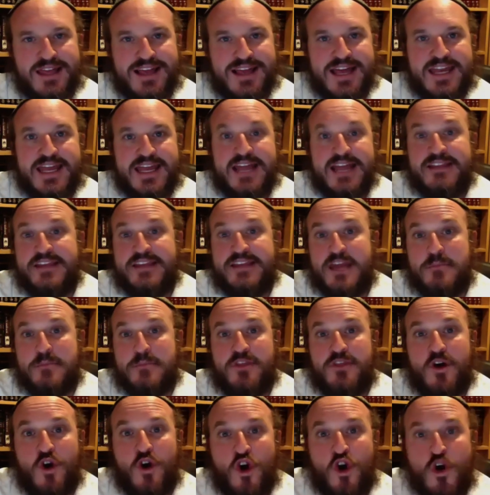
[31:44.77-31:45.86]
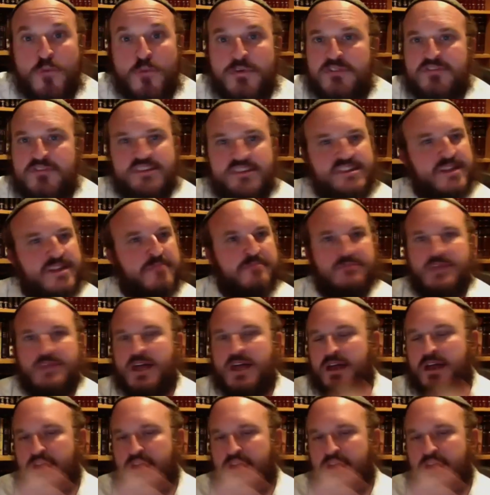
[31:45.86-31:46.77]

and he ended up in the home of some